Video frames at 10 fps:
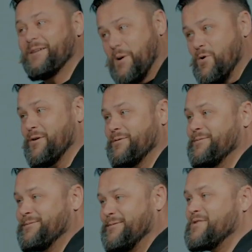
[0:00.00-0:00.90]
Come on.
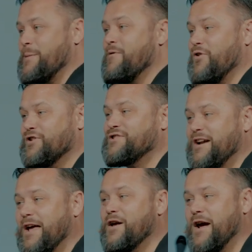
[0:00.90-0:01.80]
Some of you just
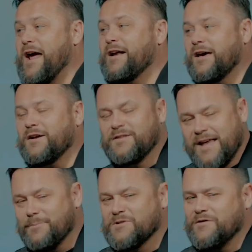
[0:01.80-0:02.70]
need to get your hand out into
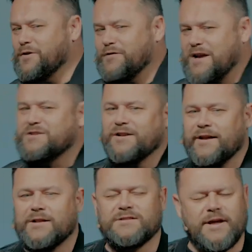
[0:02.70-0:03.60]
the atmosphere of
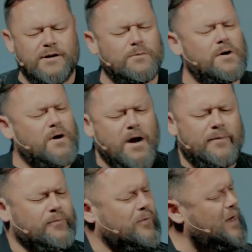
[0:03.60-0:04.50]
destiny and say, you know what,
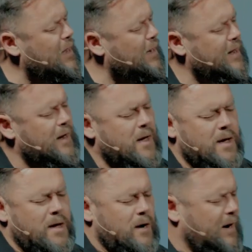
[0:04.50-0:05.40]
I
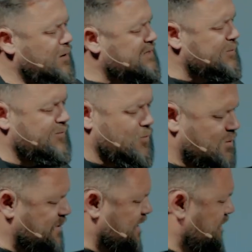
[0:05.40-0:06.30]
know some of you
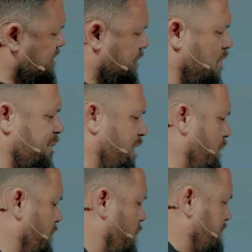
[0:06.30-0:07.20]
women in the room
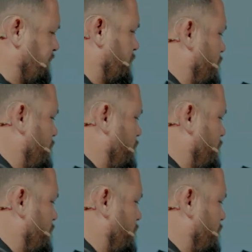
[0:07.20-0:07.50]
and watching